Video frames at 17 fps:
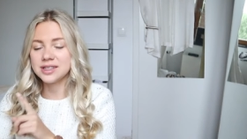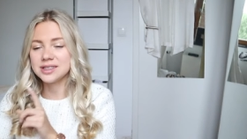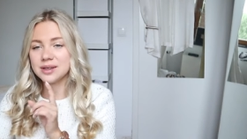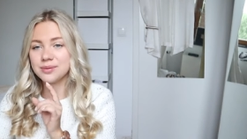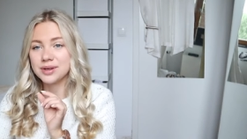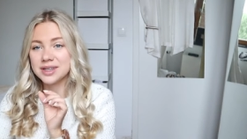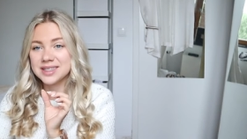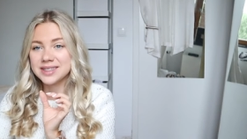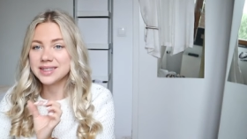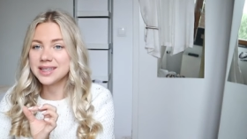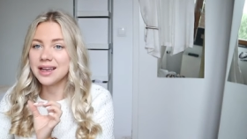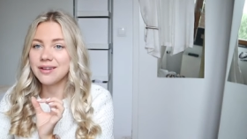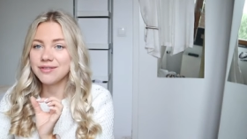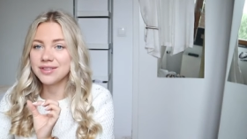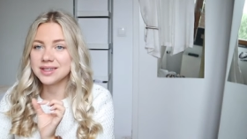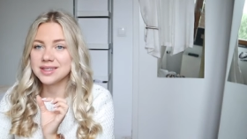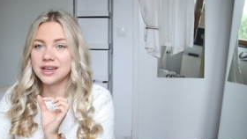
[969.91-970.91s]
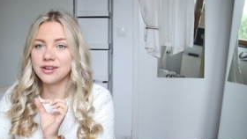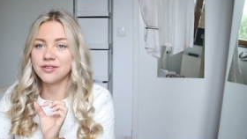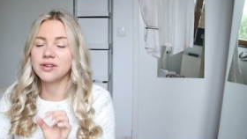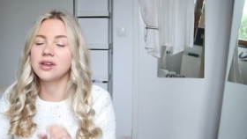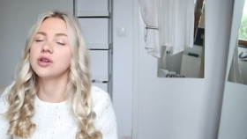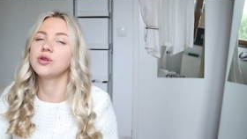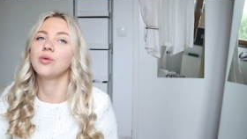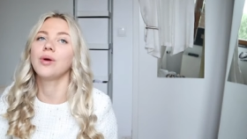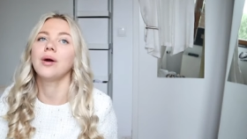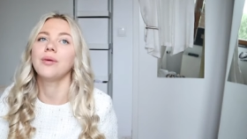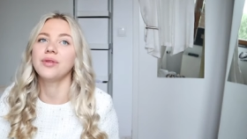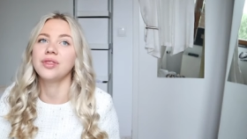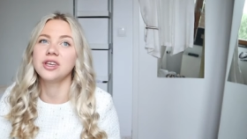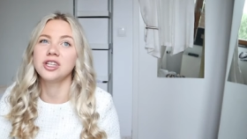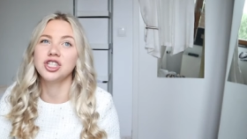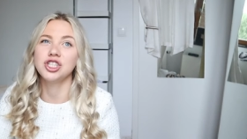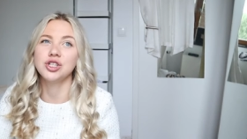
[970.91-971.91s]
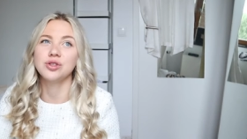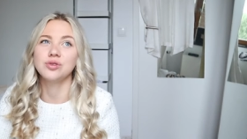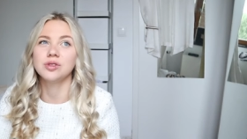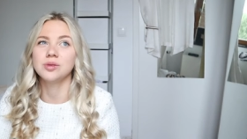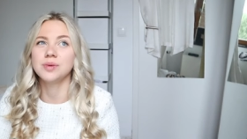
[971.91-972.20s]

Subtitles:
So I'm going to save this outfit to wear with these shoes,